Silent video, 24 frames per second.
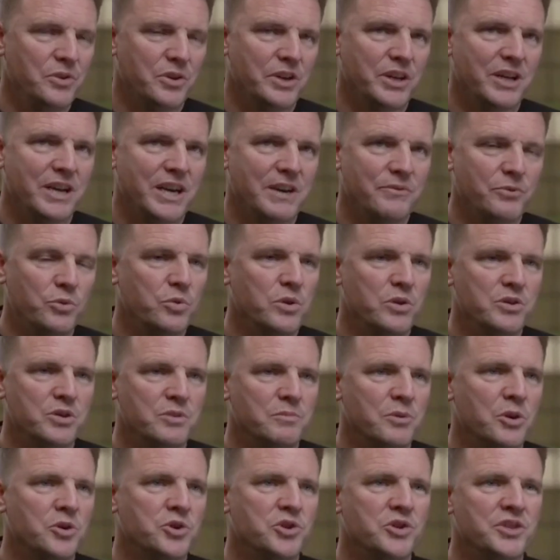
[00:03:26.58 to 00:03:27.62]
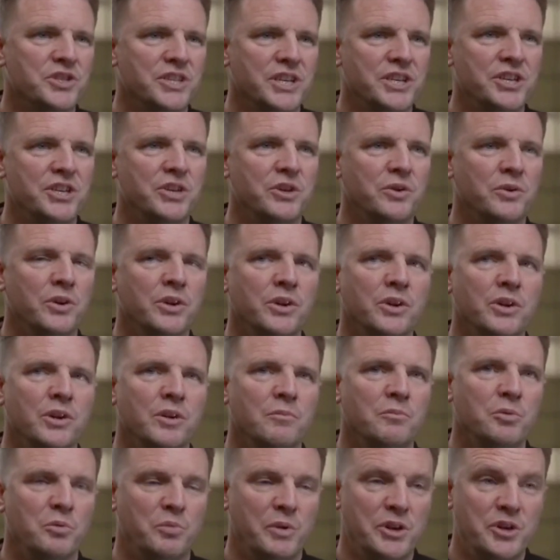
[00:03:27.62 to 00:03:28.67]
have got to have all those emotions in you,
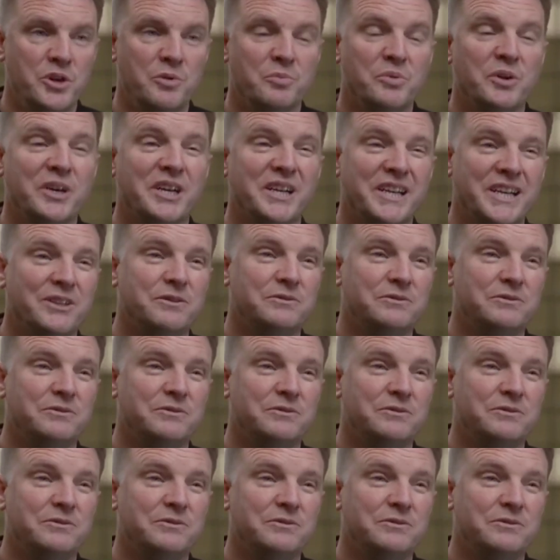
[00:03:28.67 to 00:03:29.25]
but when you bring it